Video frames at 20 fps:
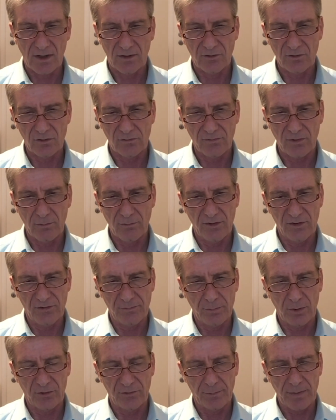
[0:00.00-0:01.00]
So from this
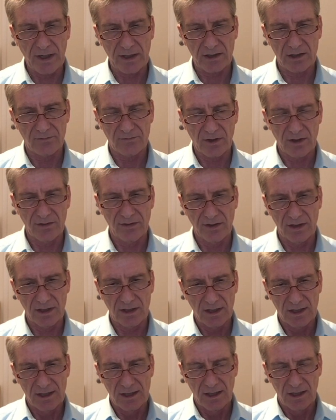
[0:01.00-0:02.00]
perspective, I think
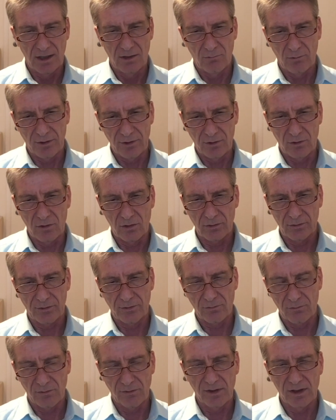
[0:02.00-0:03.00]
when you go
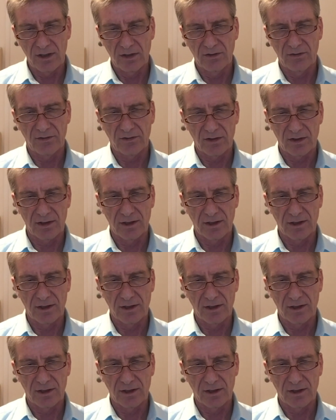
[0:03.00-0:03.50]
through these